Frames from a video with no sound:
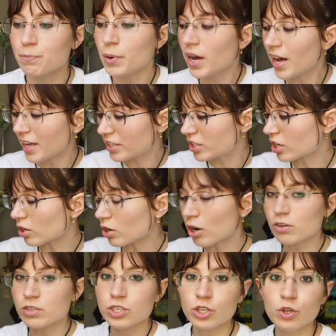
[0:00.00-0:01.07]
But there
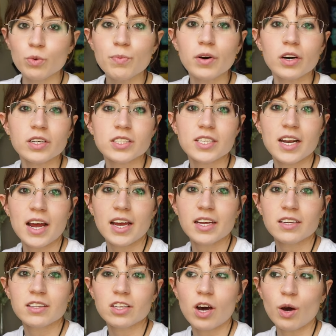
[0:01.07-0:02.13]
are two books that
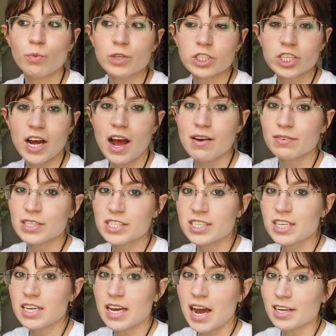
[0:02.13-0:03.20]
I thought we should have as
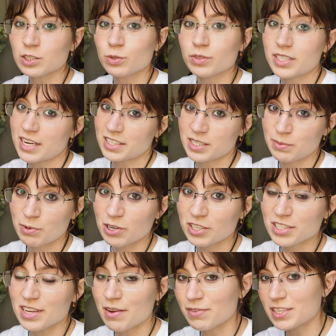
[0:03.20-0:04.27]
the actual
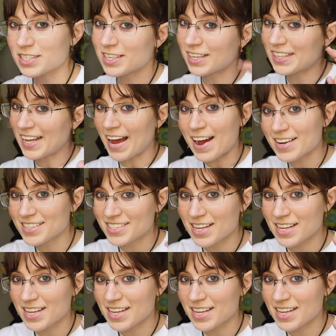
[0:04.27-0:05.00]
textbooks of this class